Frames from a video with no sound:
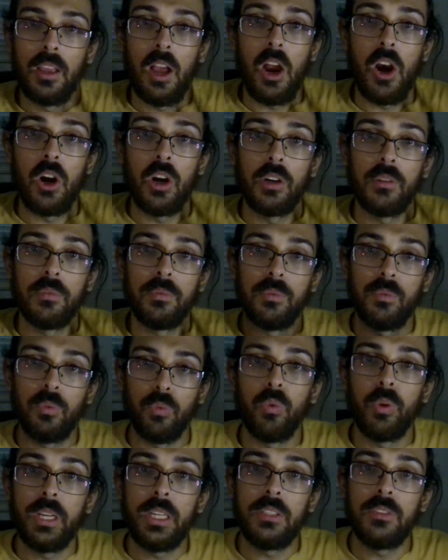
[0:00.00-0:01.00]
or
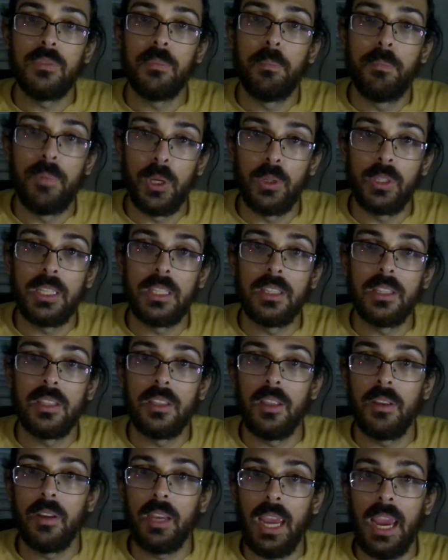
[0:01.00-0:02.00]
rebuilding
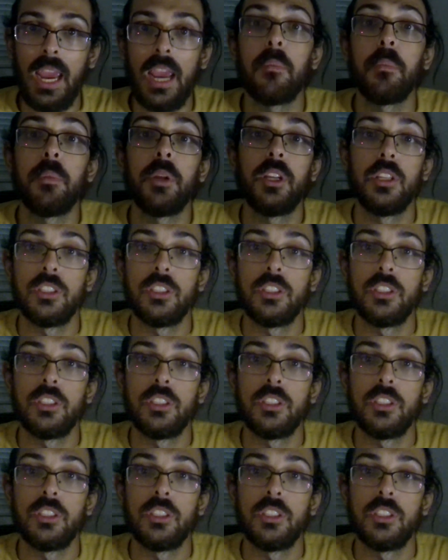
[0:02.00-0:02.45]
the camp